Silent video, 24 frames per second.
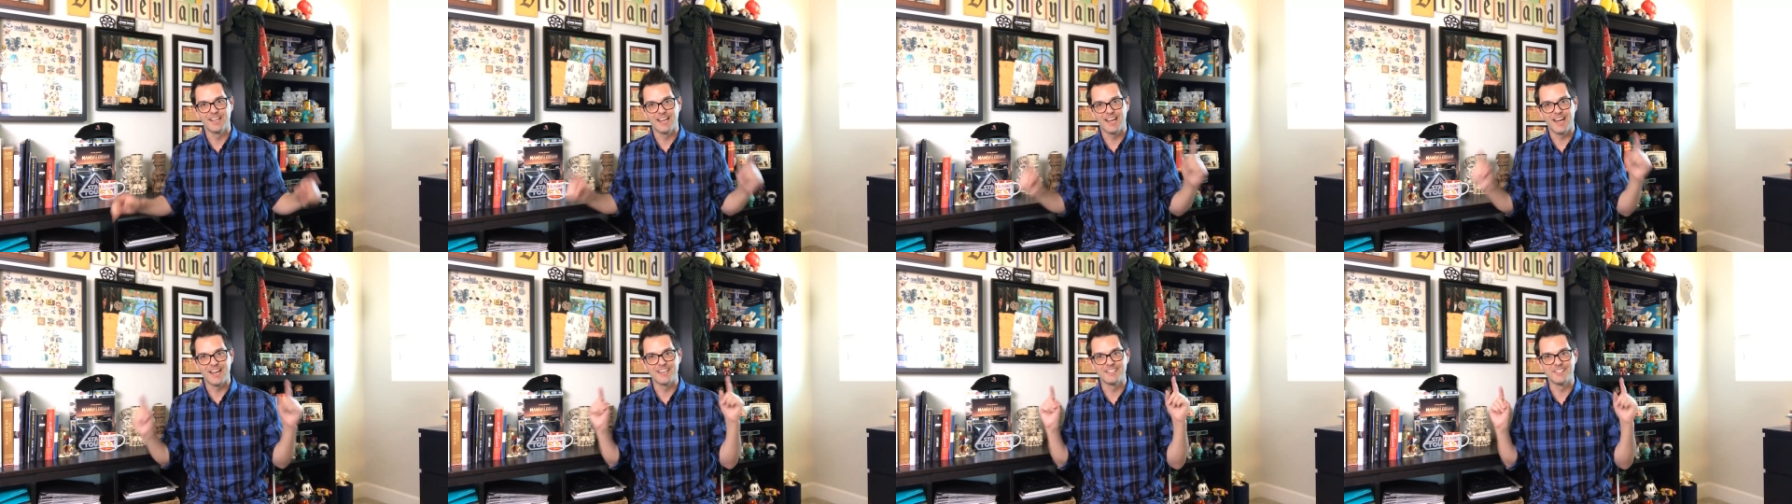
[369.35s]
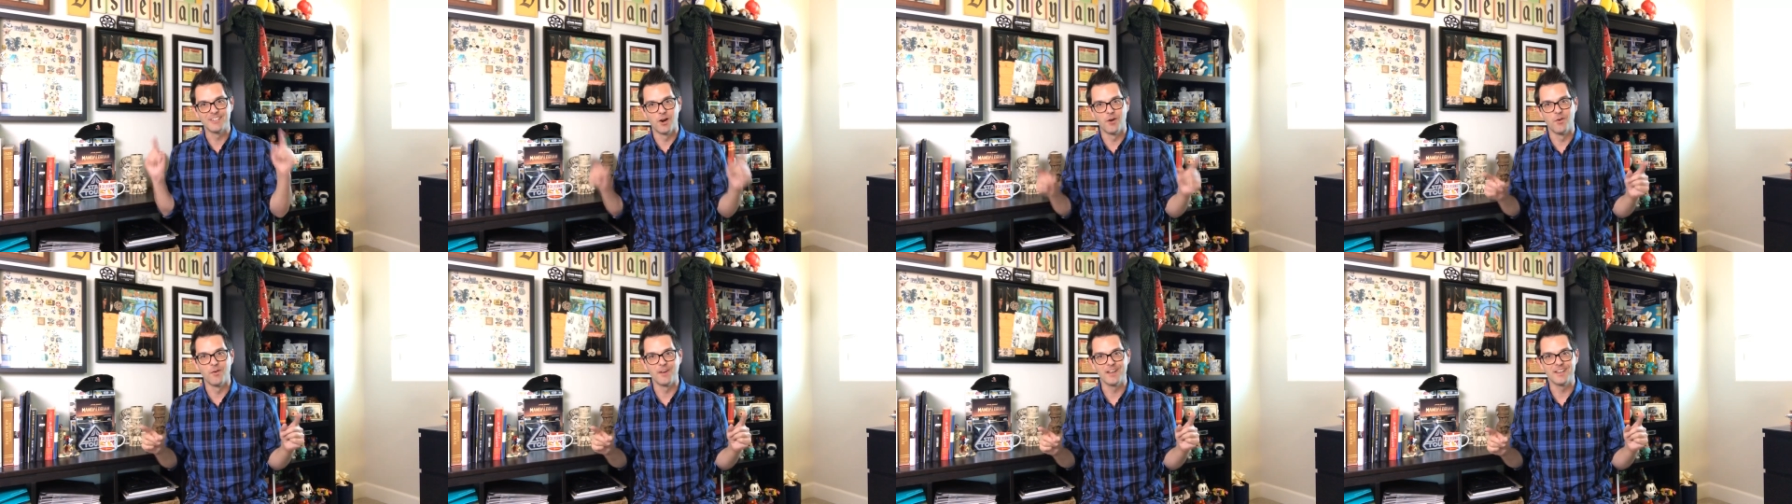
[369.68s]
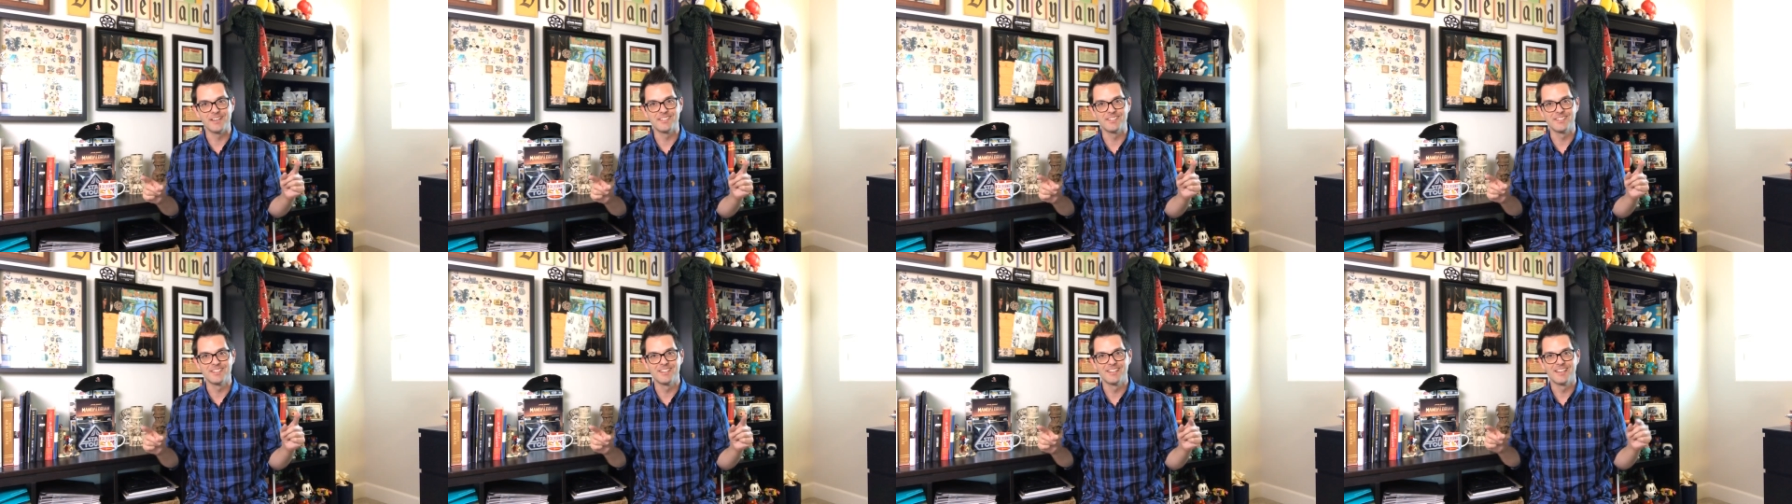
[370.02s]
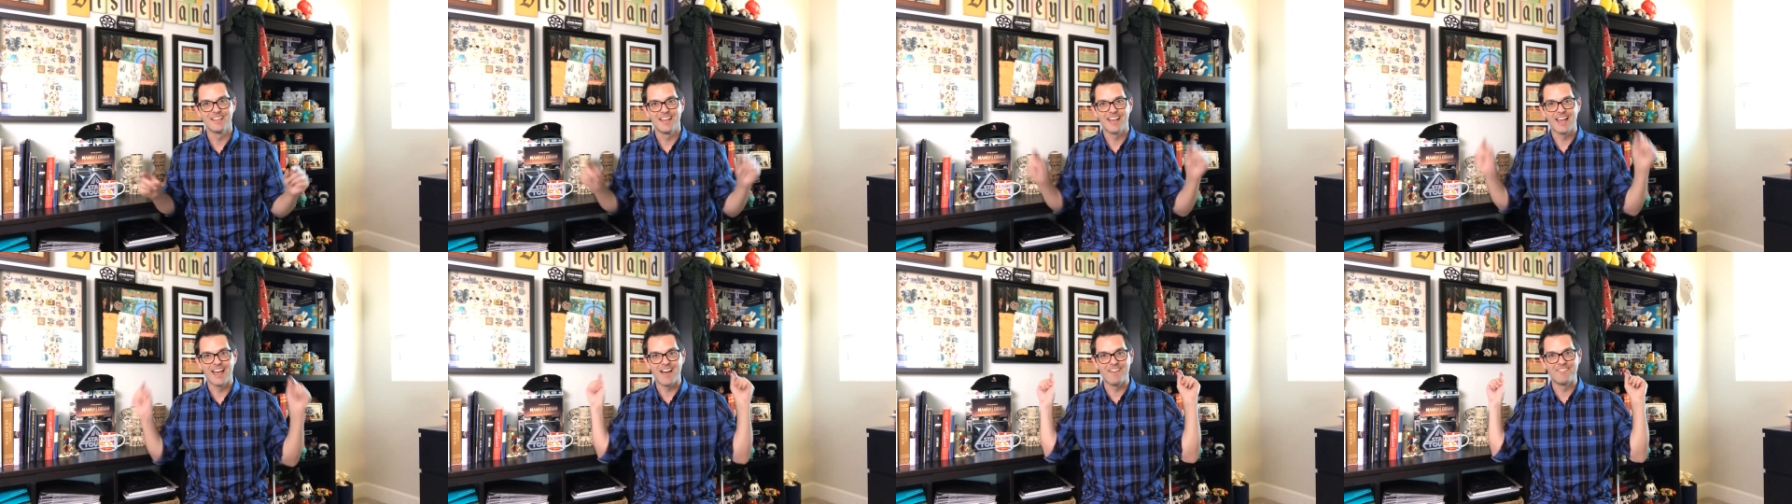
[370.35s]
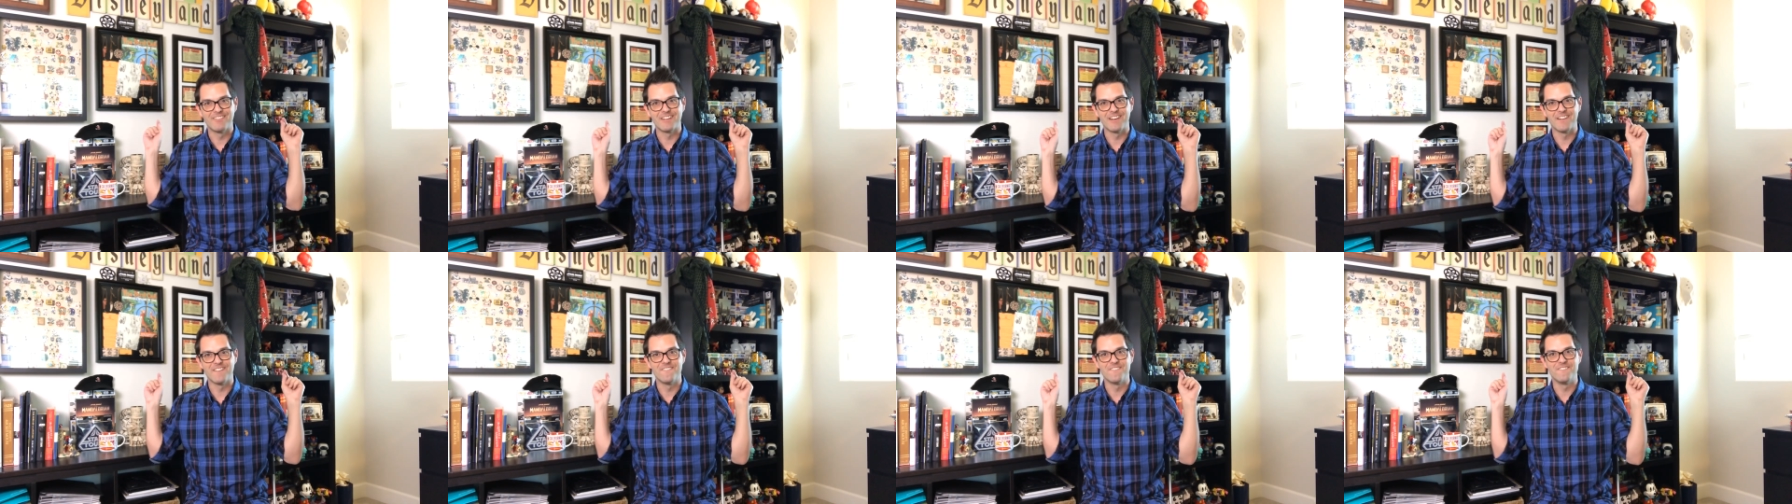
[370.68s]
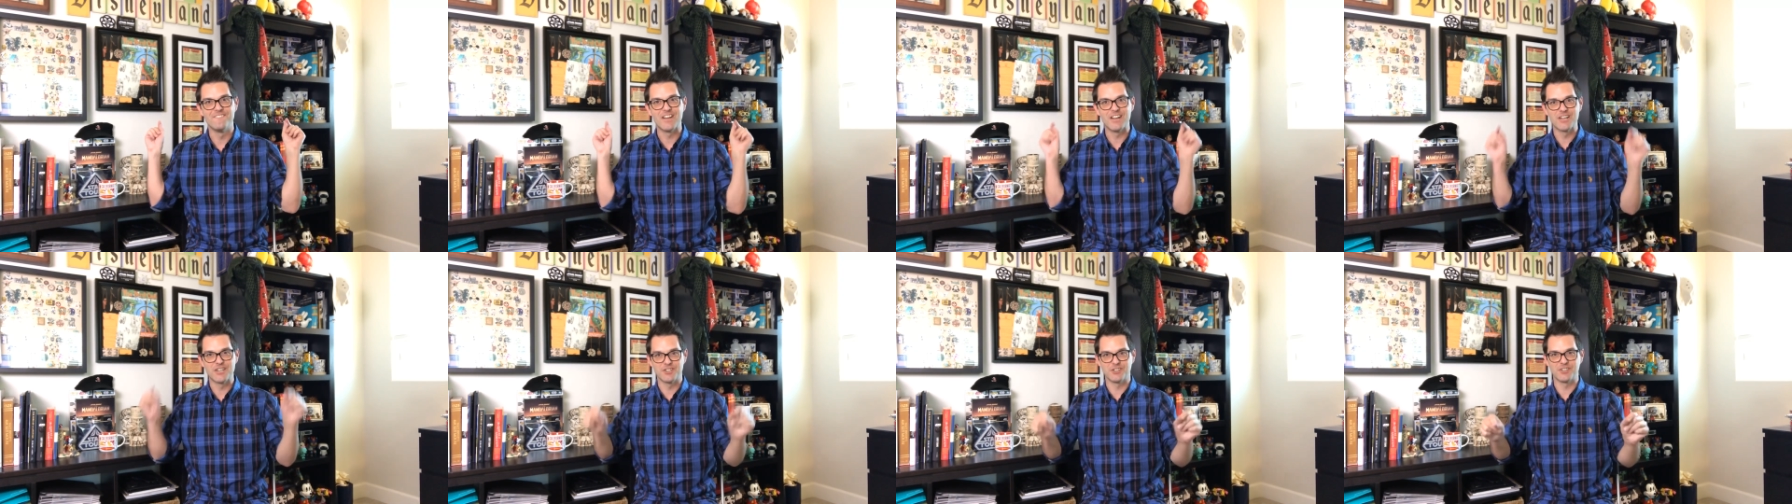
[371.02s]
And as always, have an
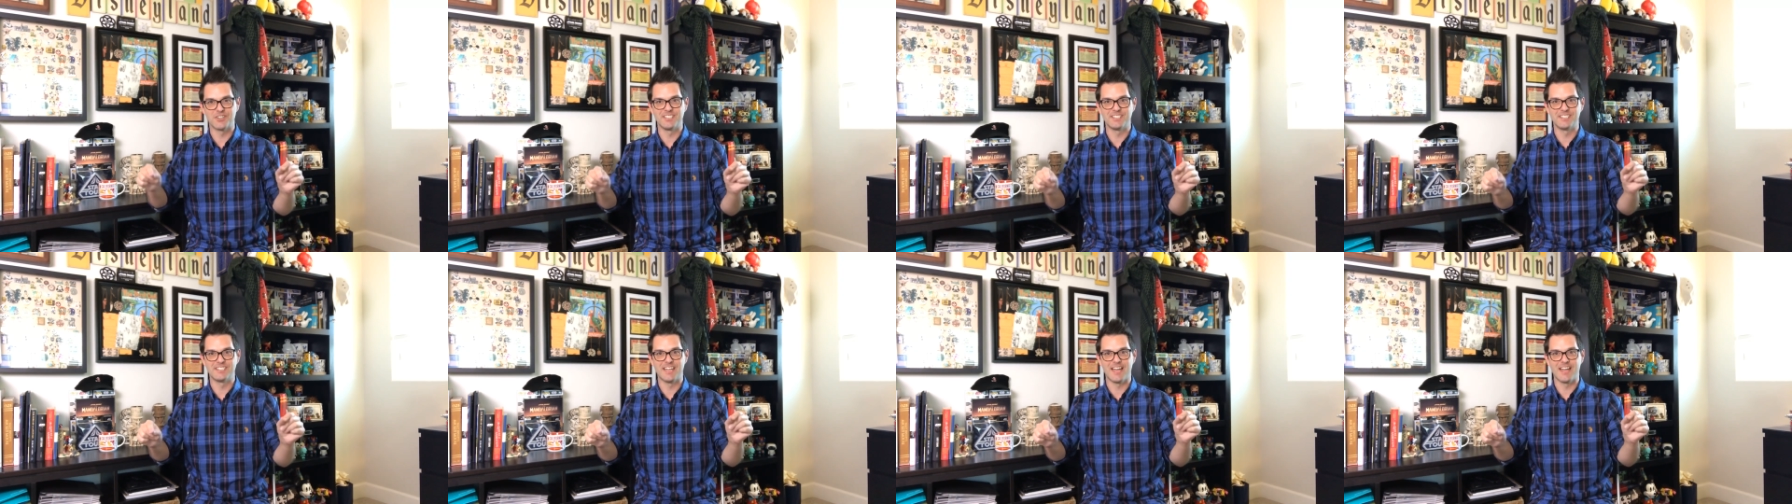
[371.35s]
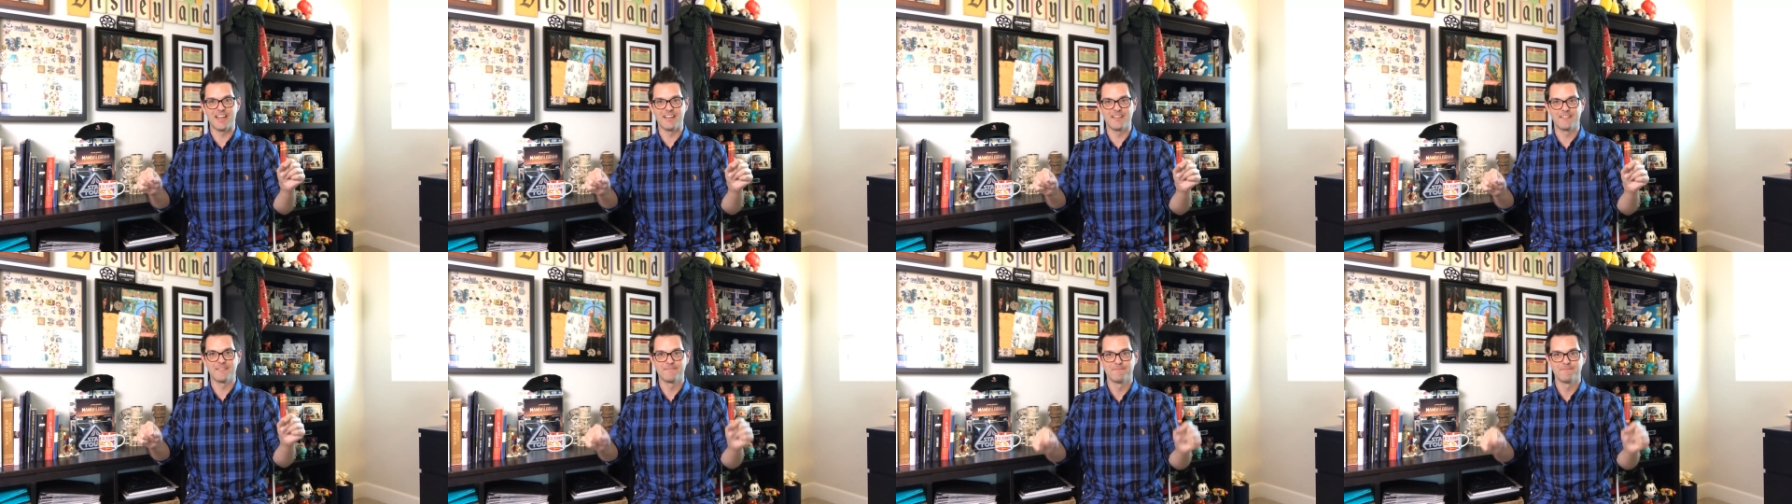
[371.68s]
adventurous day.